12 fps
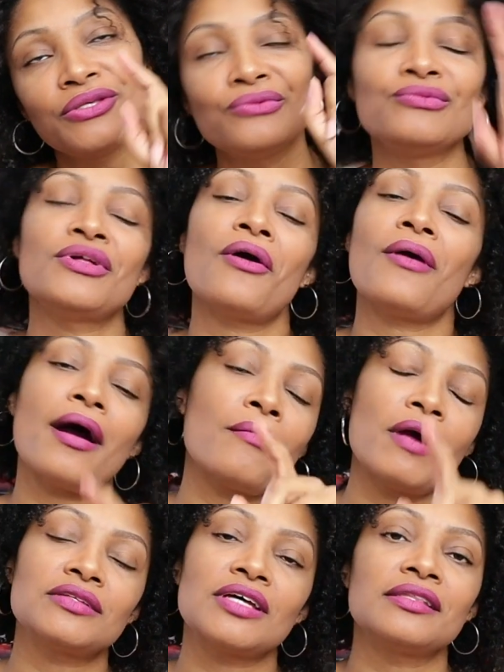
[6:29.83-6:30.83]
You know
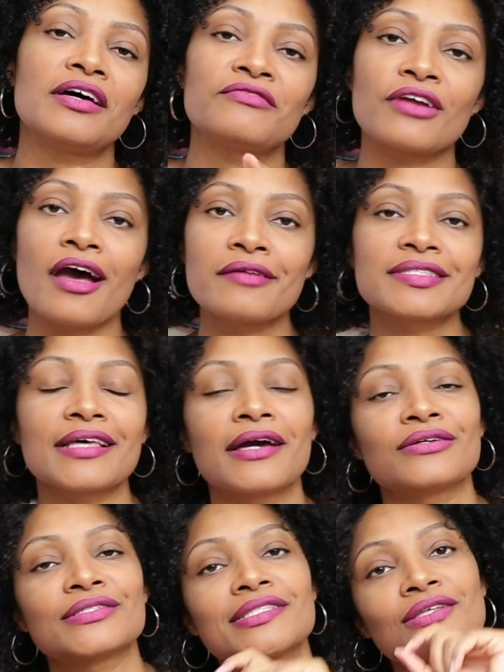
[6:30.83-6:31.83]
how much I love your
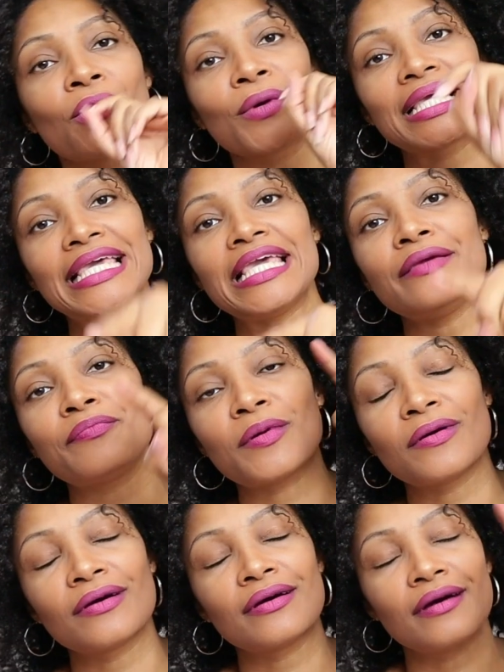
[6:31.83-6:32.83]
upcycles, so keep
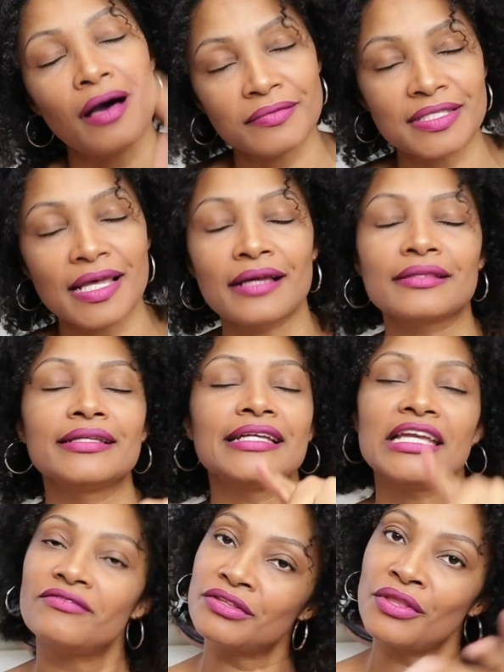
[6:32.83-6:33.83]

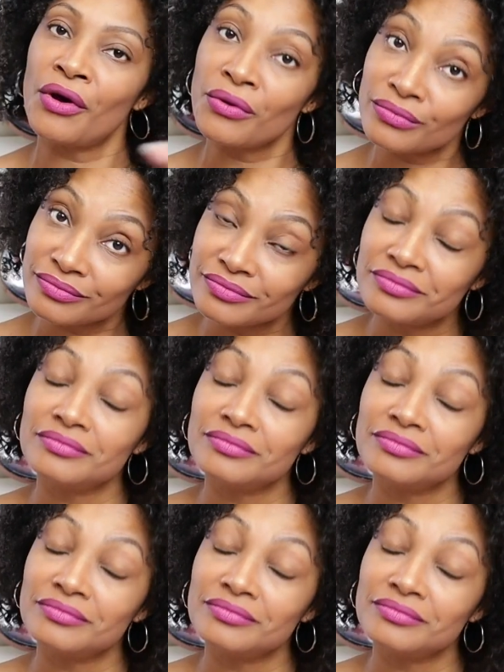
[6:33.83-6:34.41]
upcycling even though